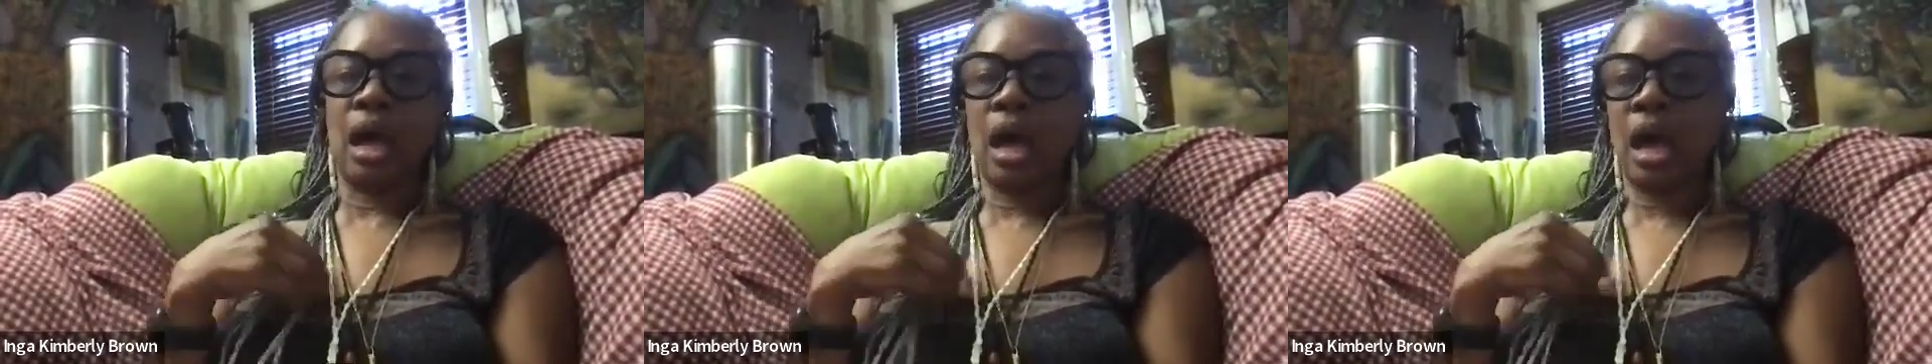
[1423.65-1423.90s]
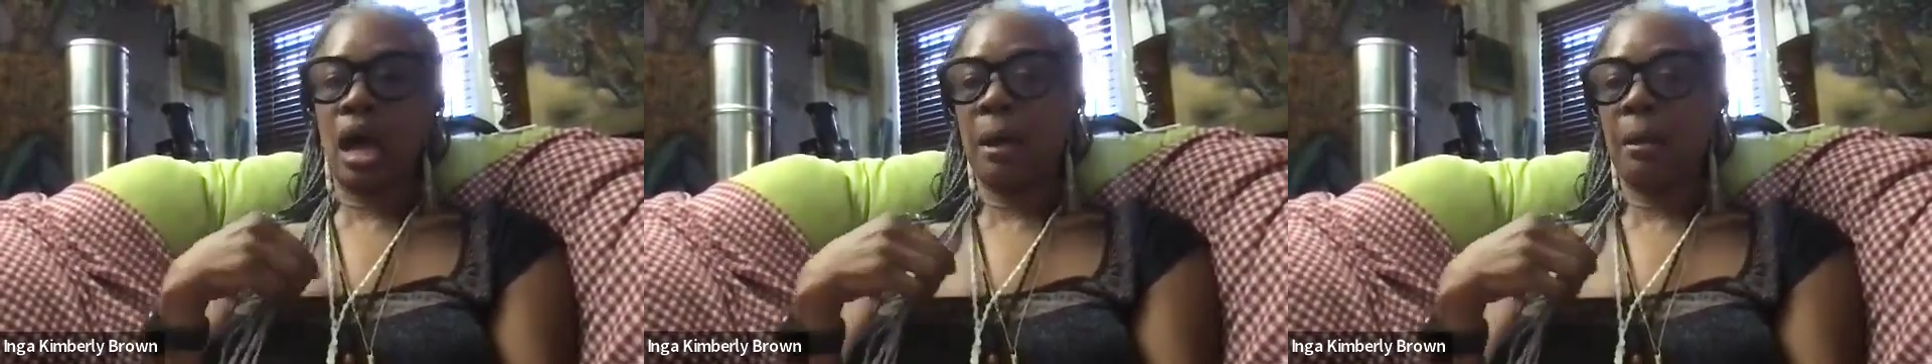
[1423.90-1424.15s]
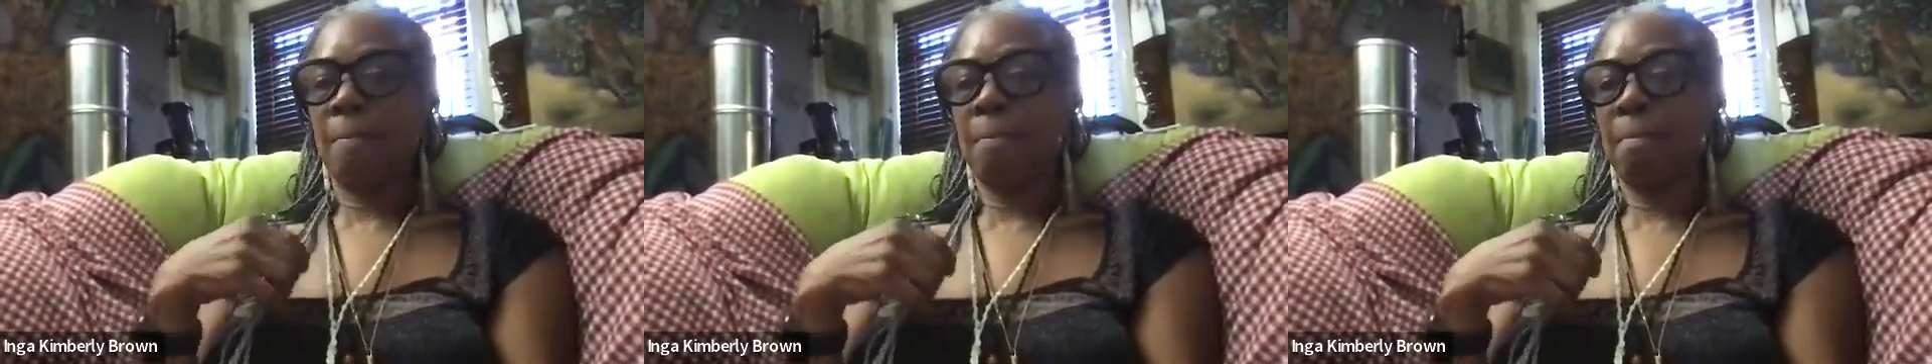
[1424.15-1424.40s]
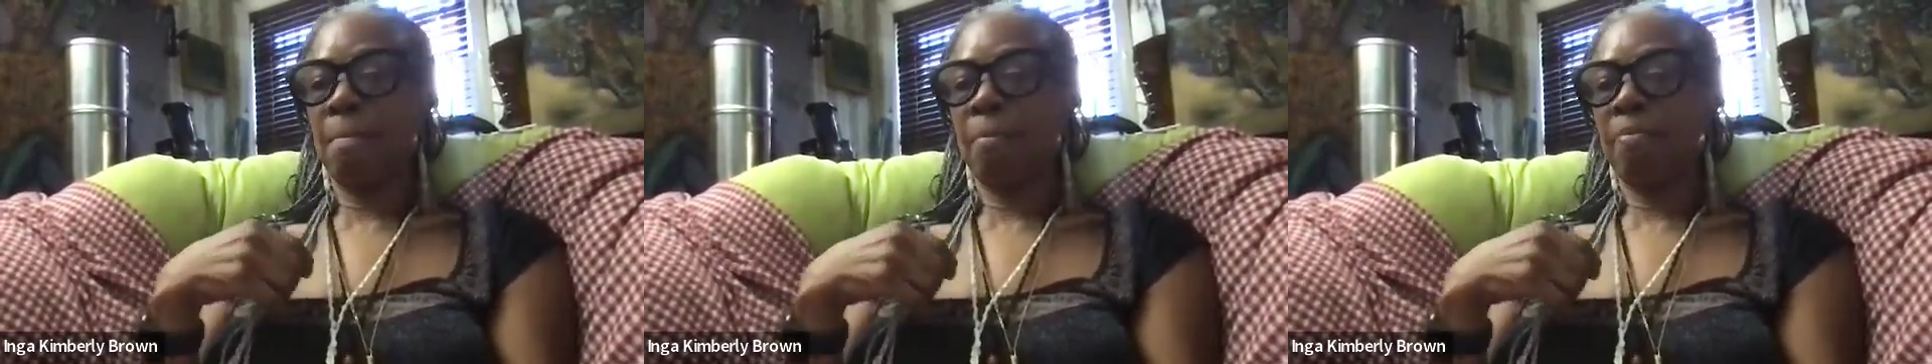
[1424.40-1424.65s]

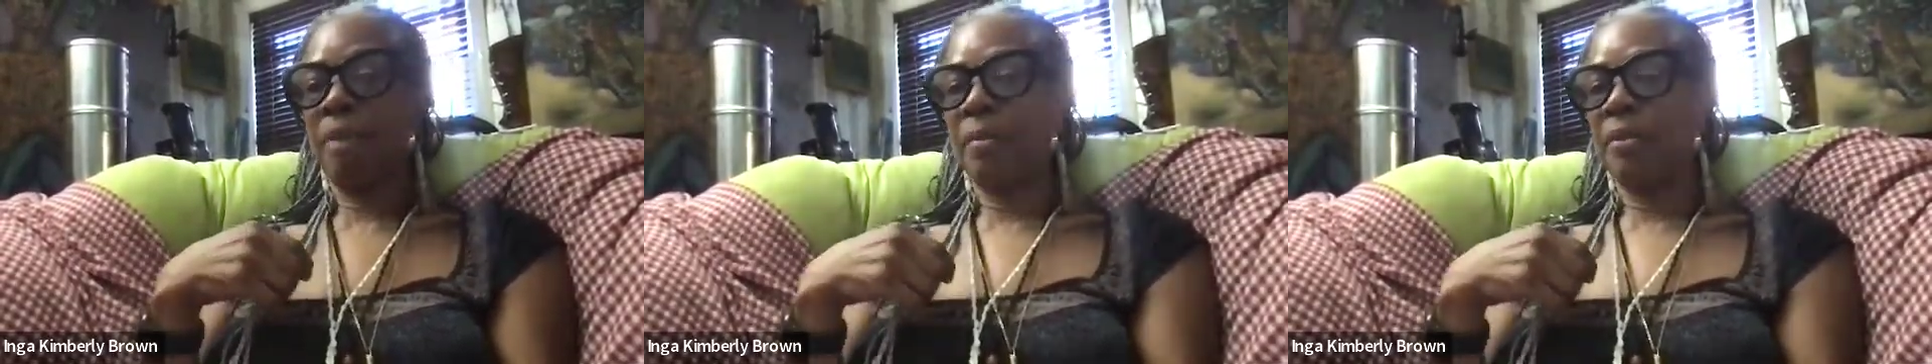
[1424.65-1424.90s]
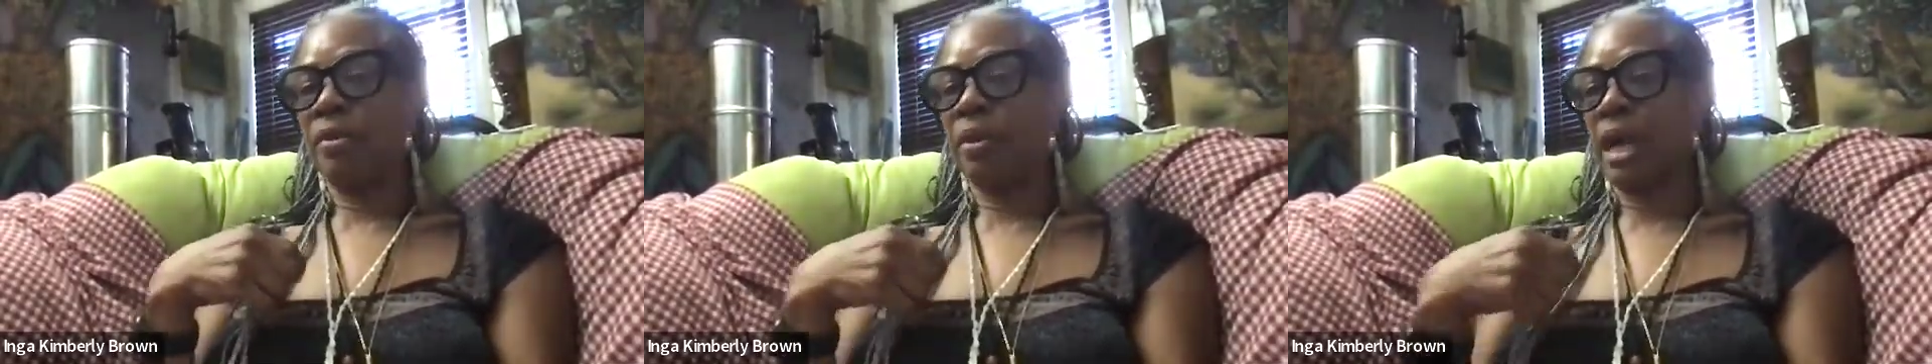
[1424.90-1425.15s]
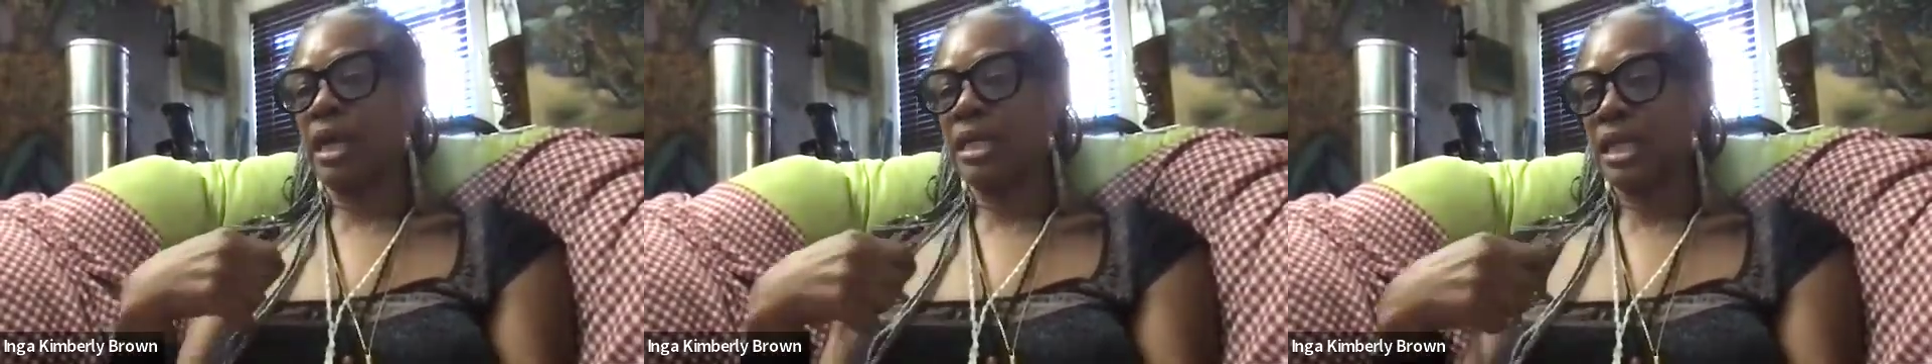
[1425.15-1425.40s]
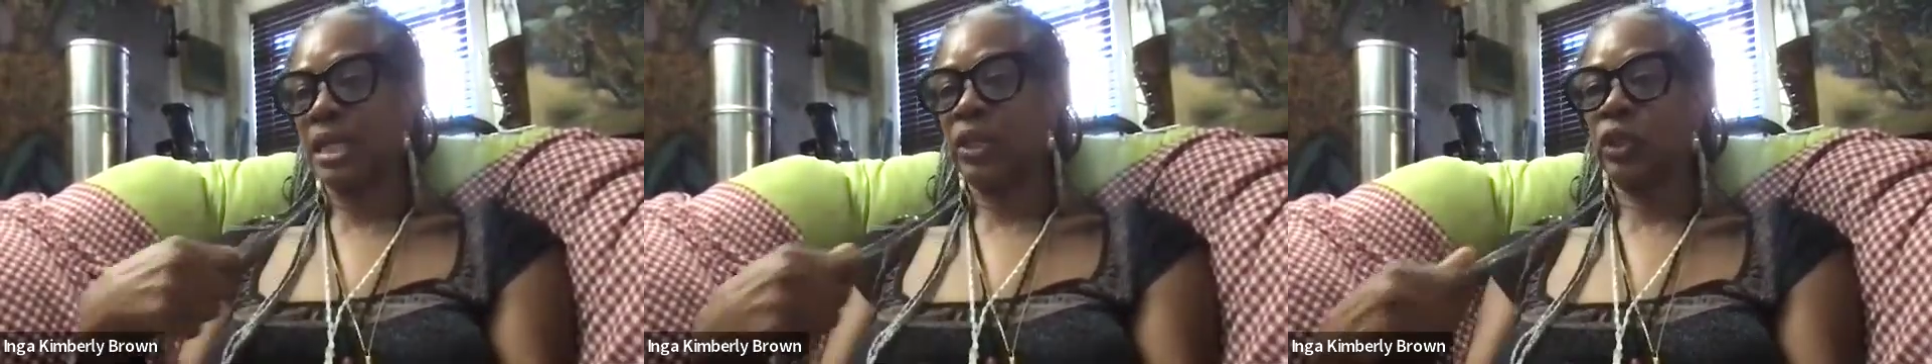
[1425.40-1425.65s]
Maybe you guys
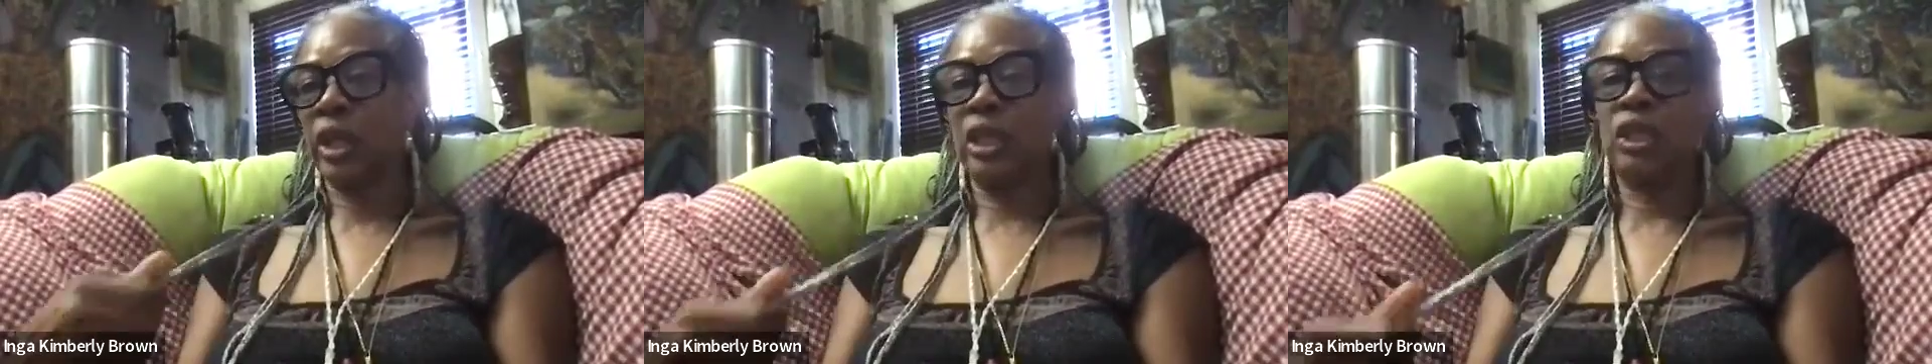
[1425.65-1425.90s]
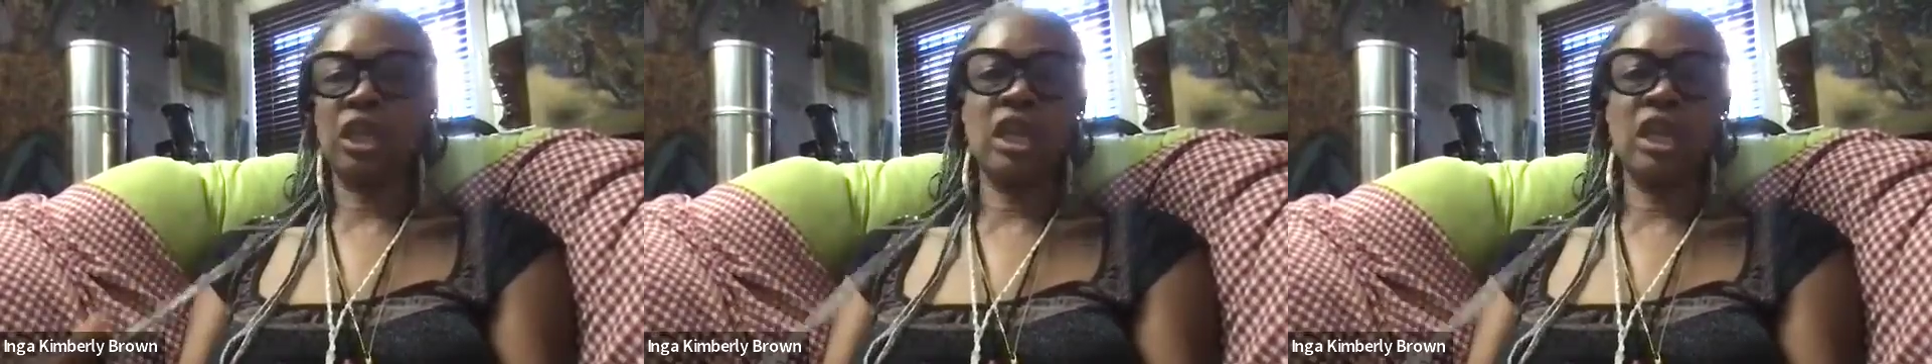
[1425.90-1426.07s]
exchange